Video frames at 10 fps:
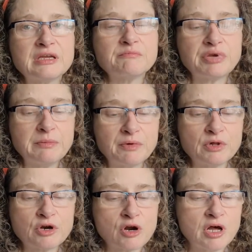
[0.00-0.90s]
People
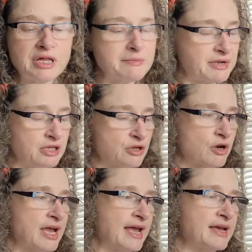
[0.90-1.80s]
are all up in their
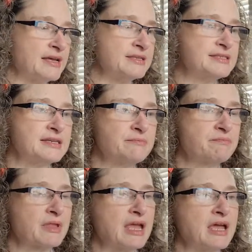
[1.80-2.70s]
heads,
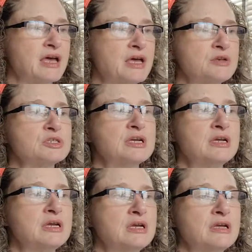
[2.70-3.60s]
and
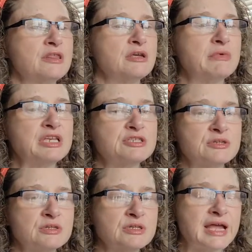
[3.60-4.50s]
the
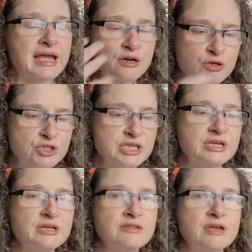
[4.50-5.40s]
mental
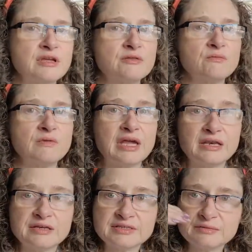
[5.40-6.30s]
energy that
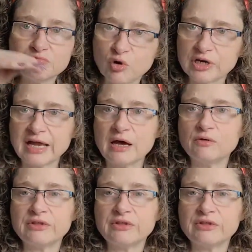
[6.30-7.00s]
is put out